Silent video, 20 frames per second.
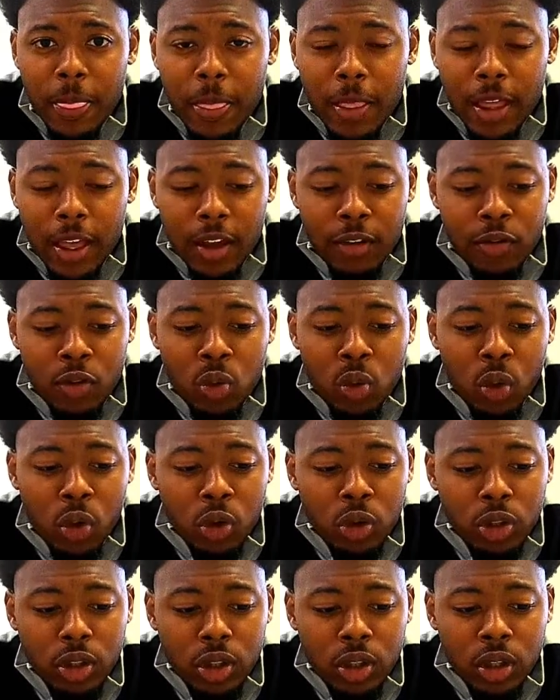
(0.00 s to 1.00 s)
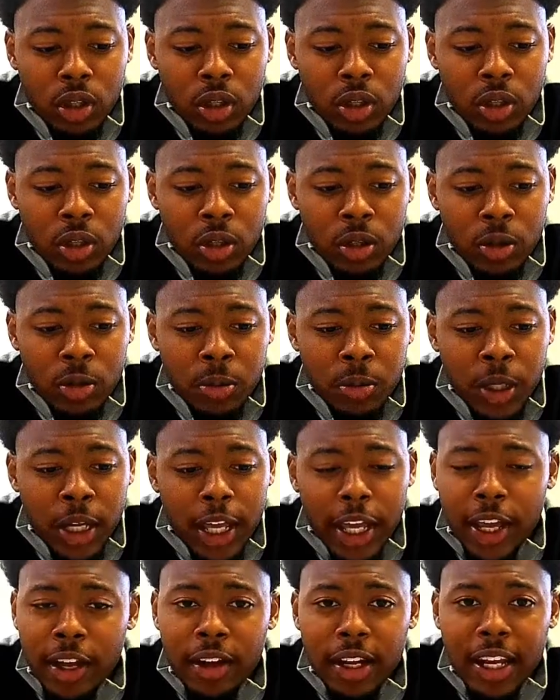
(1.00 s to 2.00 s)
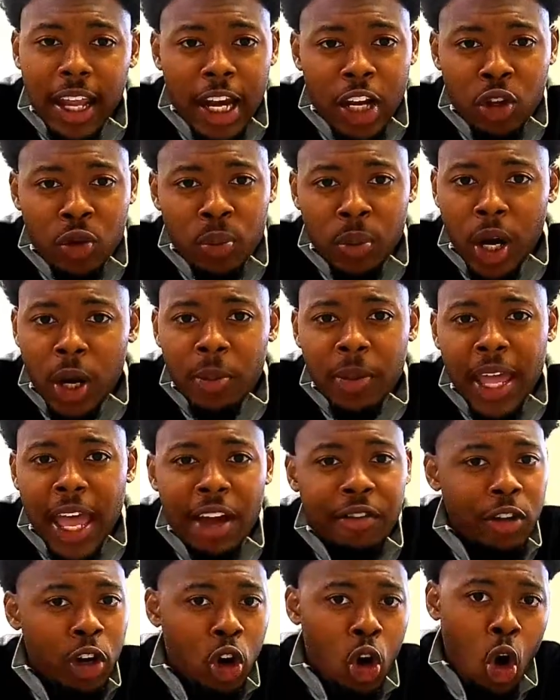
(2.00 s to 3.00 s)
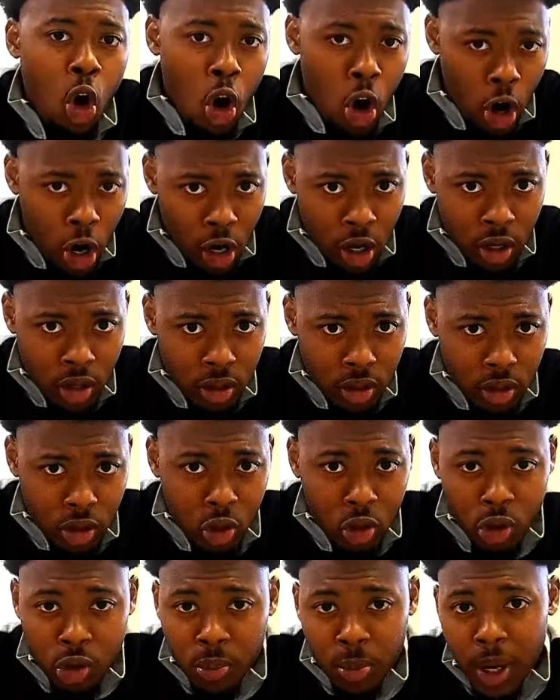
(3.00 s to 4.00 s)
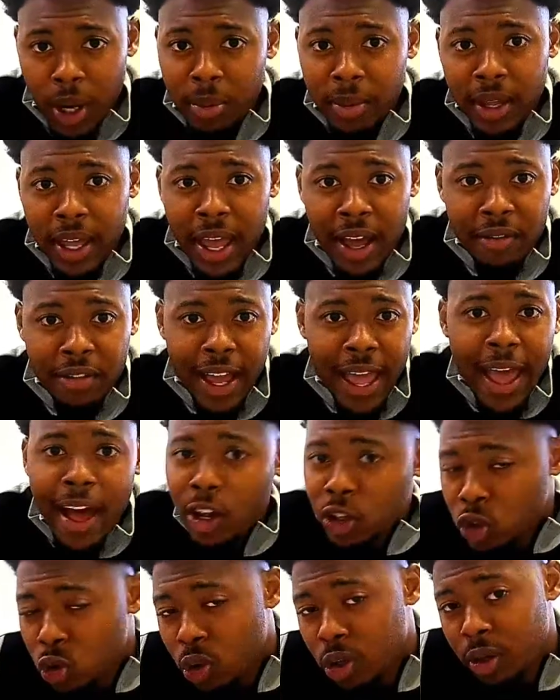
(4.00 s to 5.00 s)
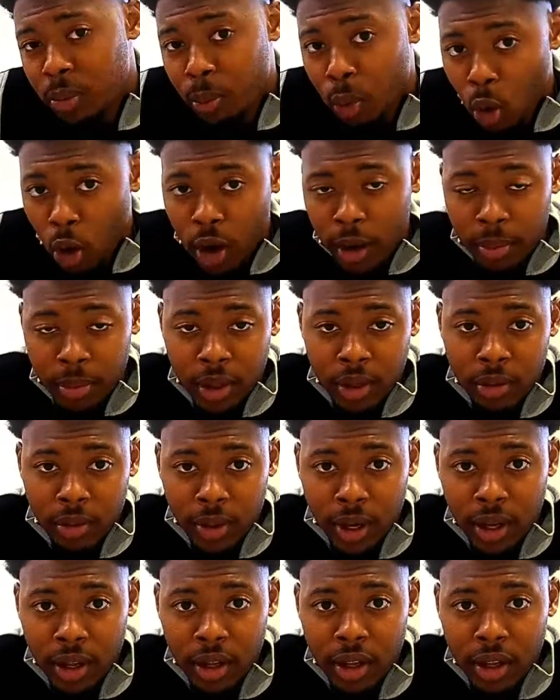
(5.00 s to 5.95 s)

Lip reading: If you want a lot of you probably have a car, or you probably have a house or an apartment, right?